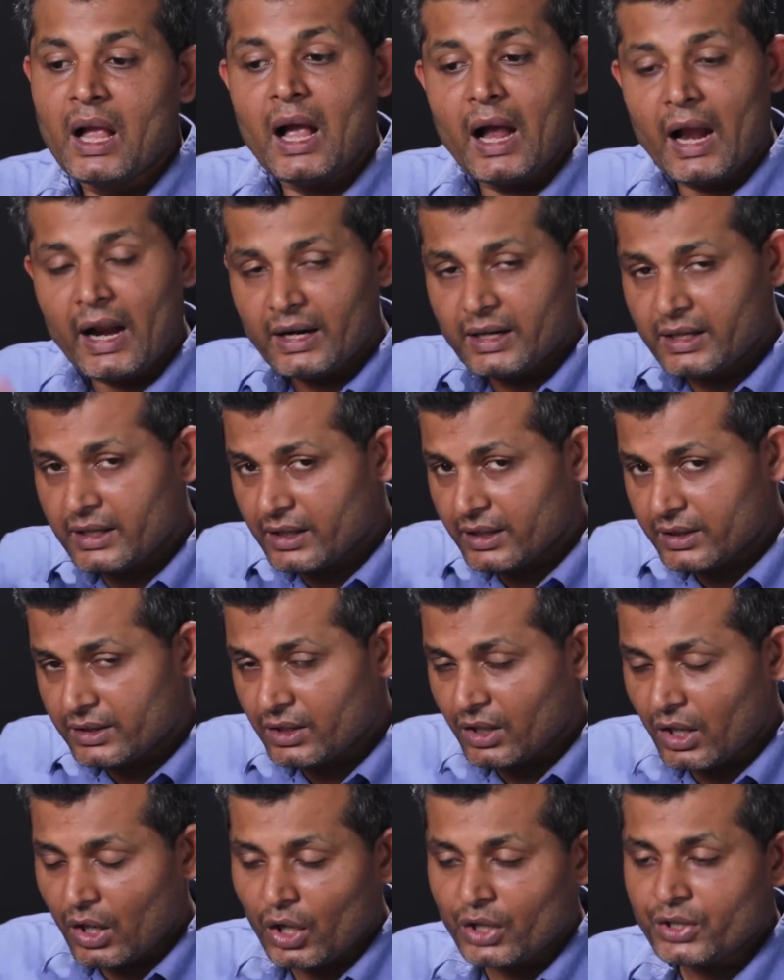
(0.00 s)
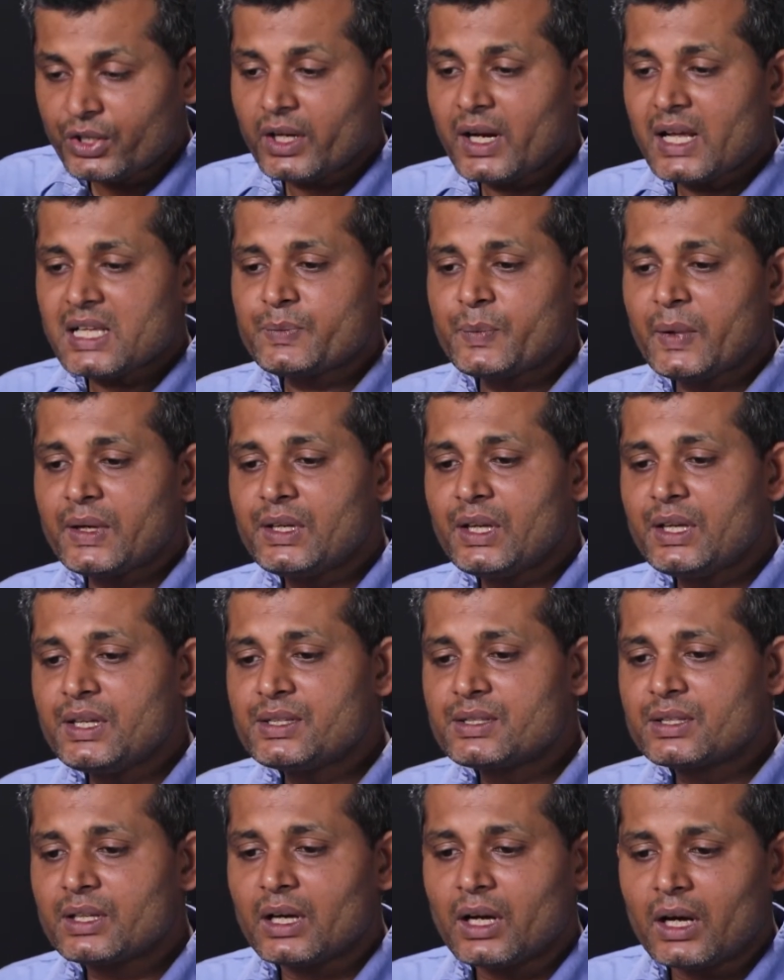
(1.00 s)
And the other aspect
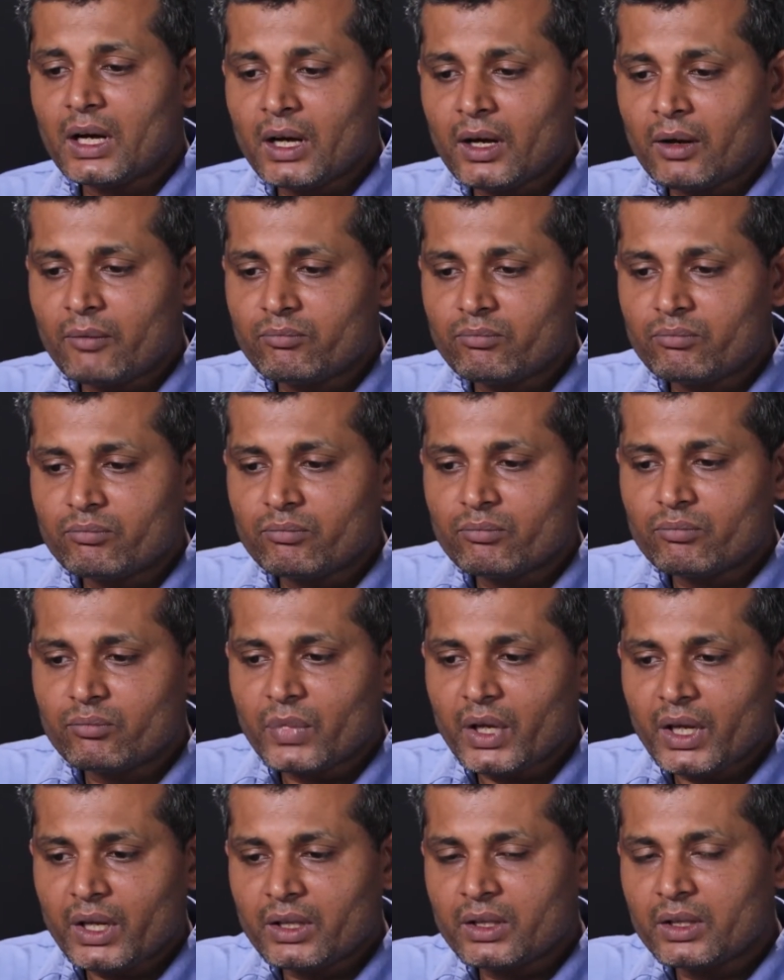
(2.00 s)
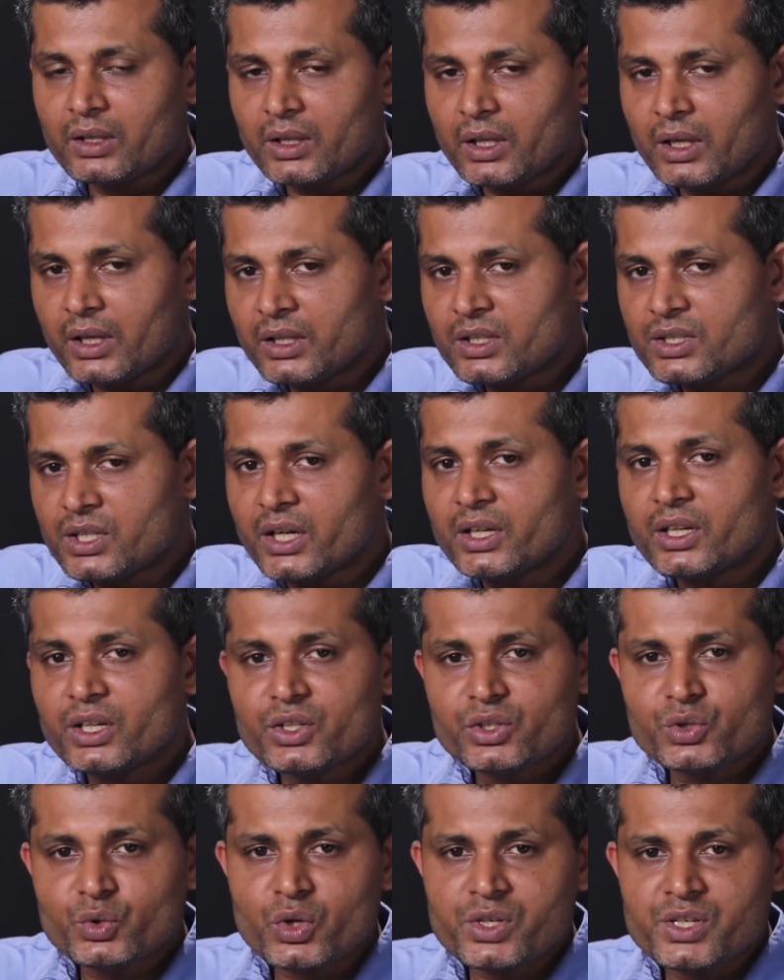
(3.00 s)
is in certain
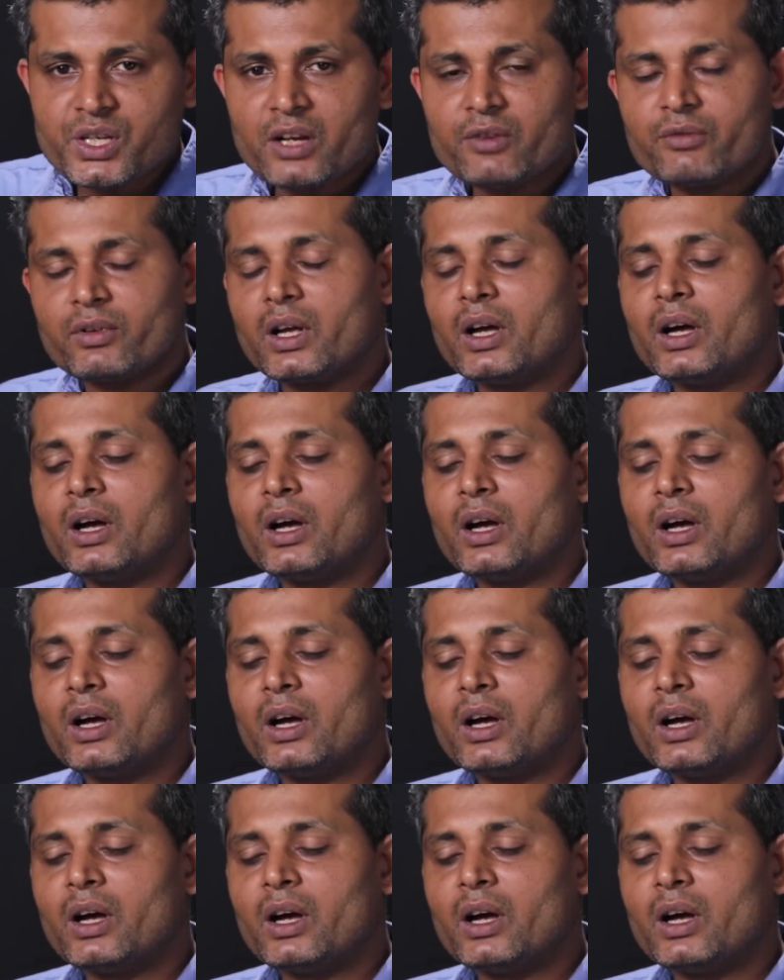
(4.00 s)
social